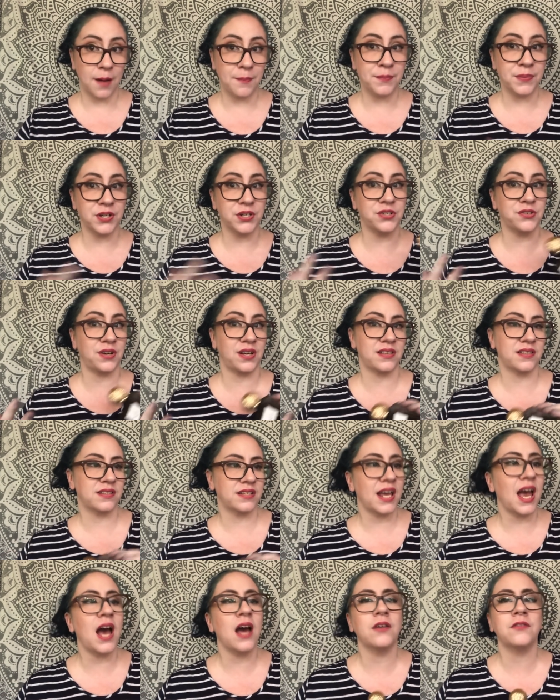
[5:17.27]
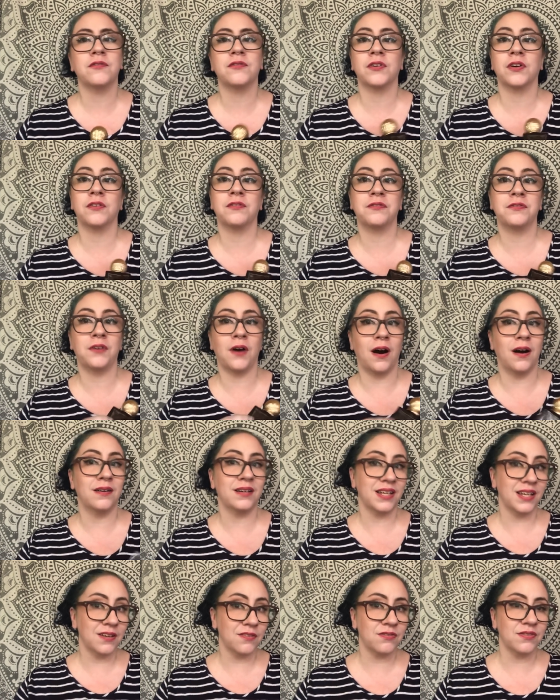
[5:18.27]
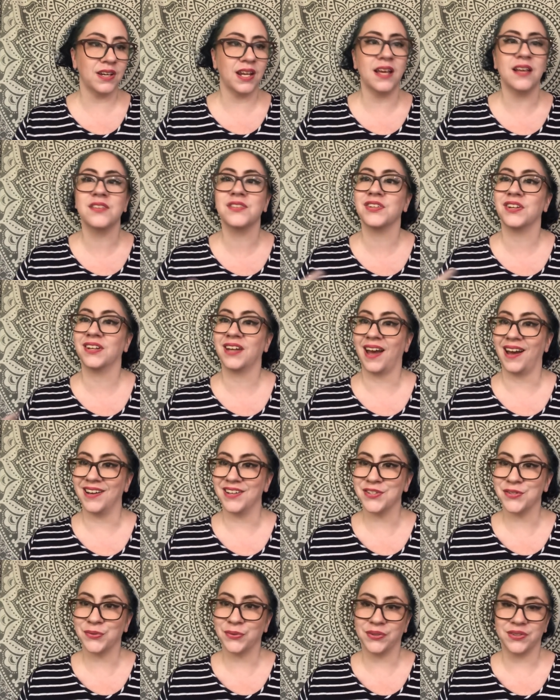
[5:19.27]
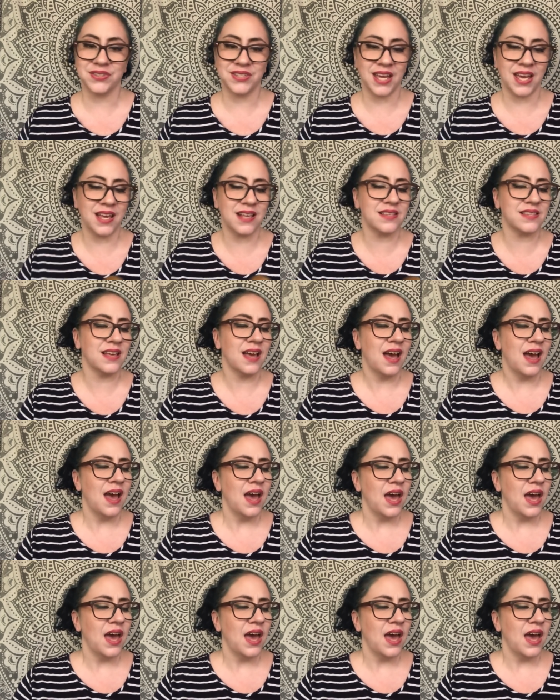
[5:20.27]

up or dressed down for fall evenings or casual days.